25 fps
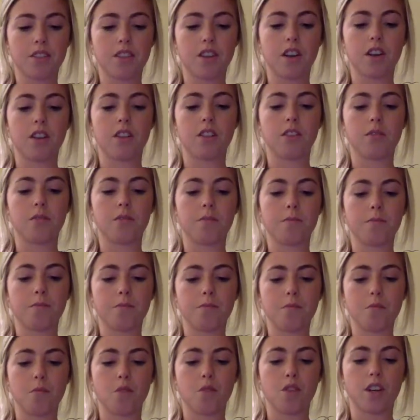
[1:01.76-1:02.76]
are
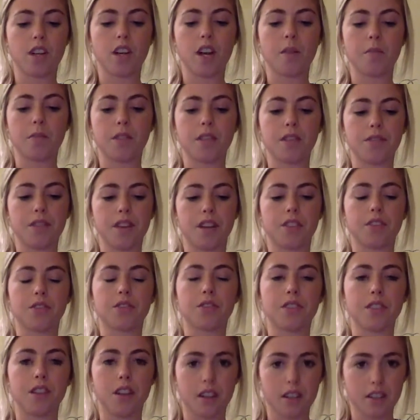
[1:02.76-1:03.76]
more commonly found
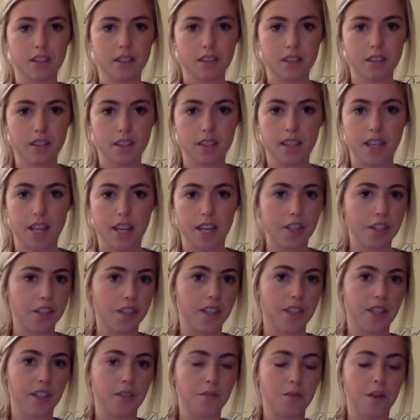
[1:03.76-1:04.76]
through dogs'
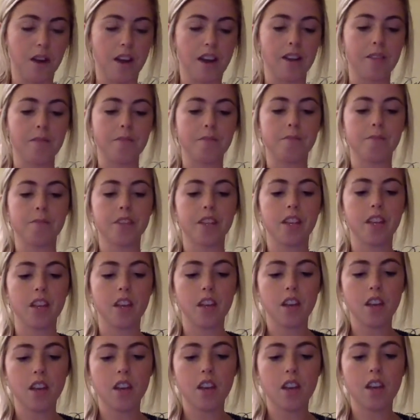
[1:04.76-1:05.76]
detection and why.
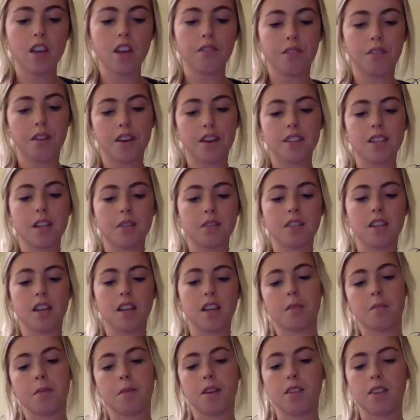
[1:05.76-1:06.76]
First, I'll talk
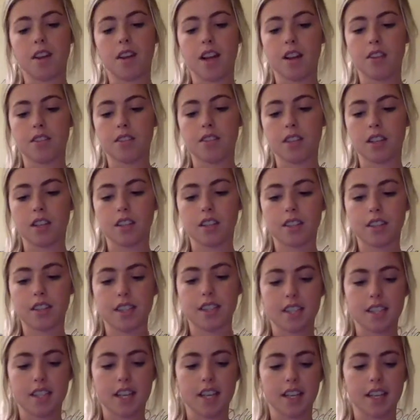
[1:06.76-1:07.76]
about how dogs can
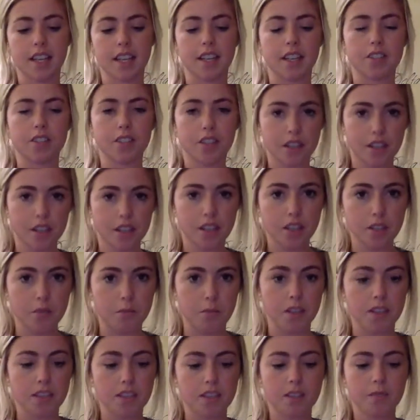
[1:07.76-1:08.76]
detect cancer in
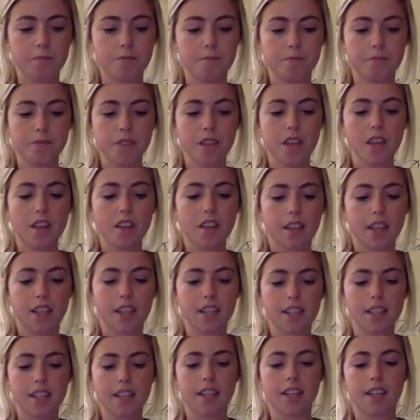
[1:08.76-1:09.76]
humans. They
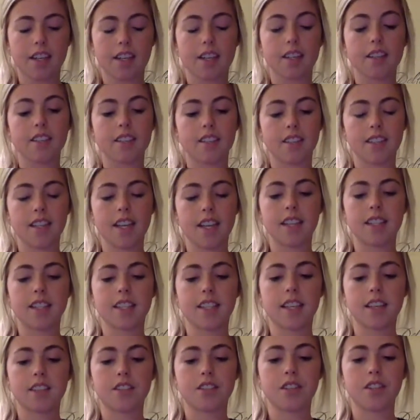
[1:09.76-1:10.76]
can detect
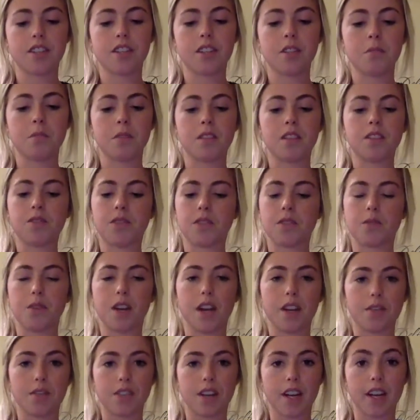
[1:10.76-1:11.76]
cancer in humans for a
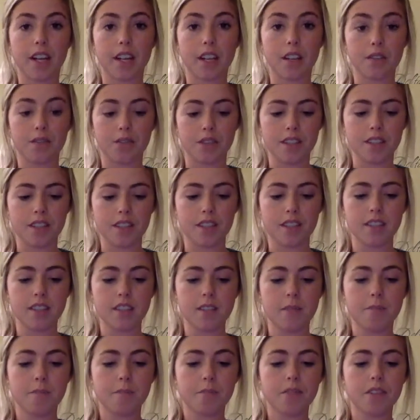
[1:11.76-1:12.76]
wide variety of
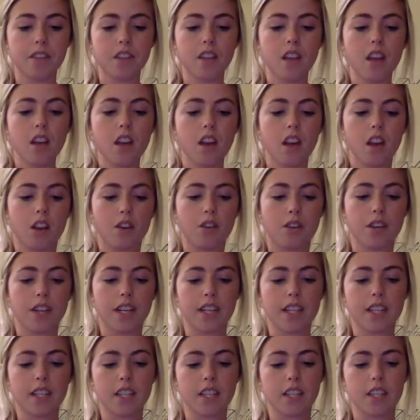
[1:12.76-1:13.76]
reasons.
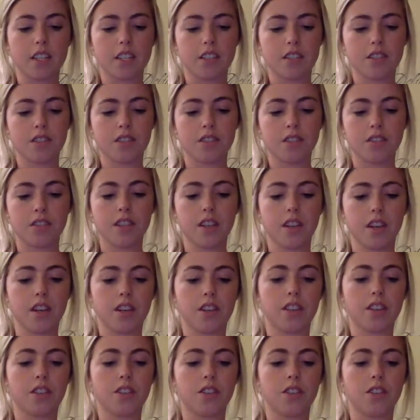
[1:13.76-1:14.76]
According to the
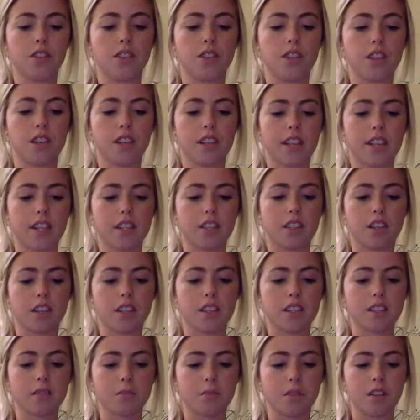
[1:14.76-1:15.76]
article, Can
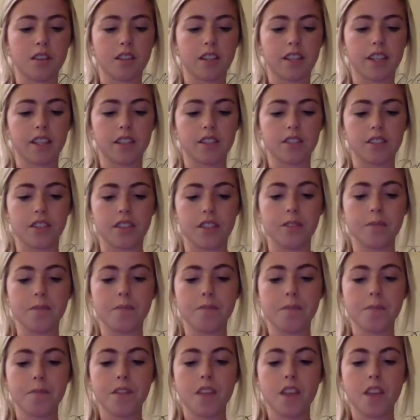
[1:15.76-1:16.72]
Dogs Smell Cancer?